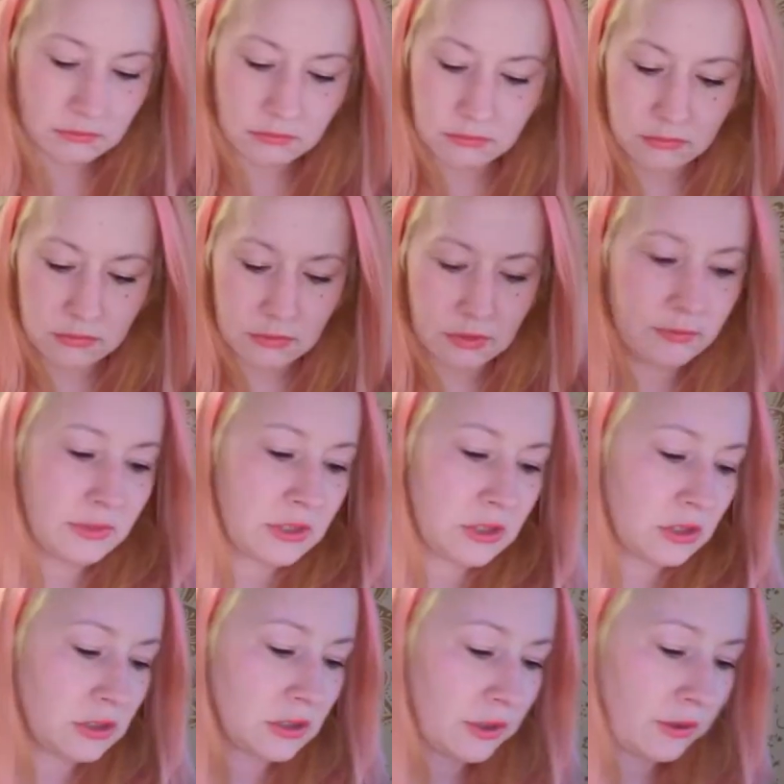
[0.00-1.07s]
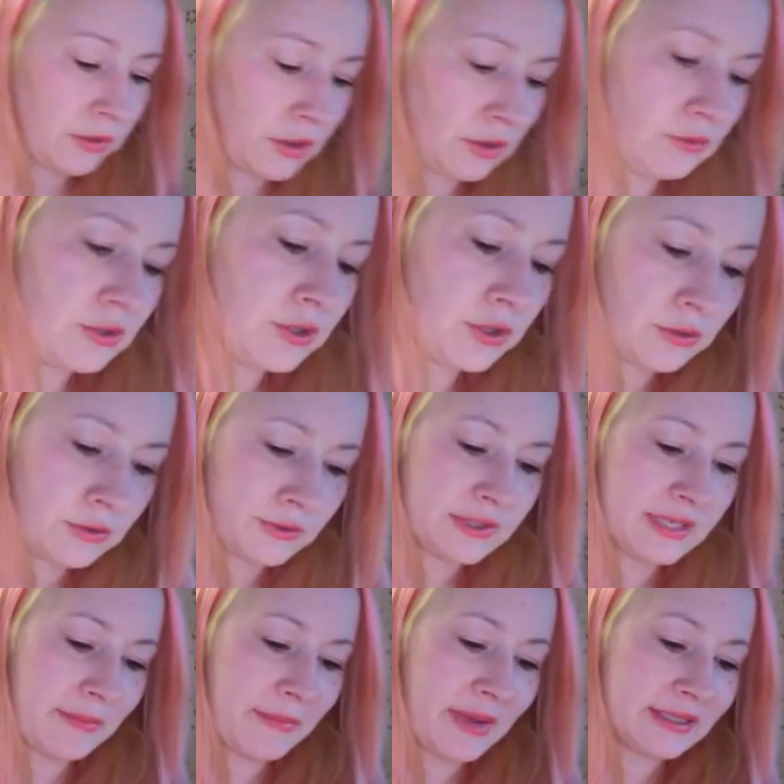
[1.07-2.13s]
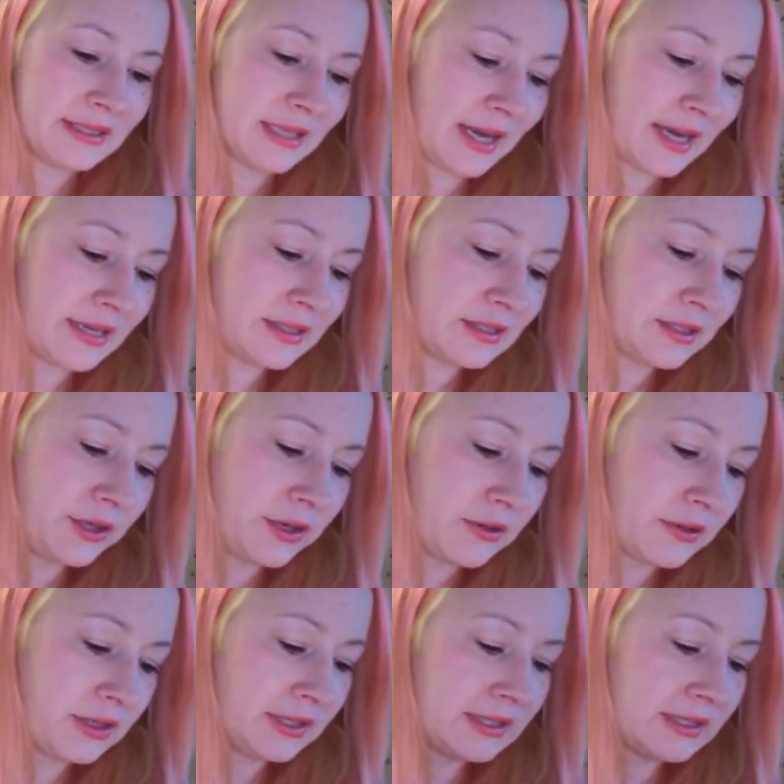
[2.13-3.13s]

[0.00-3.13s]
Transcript: me show you two side by side so you can really see the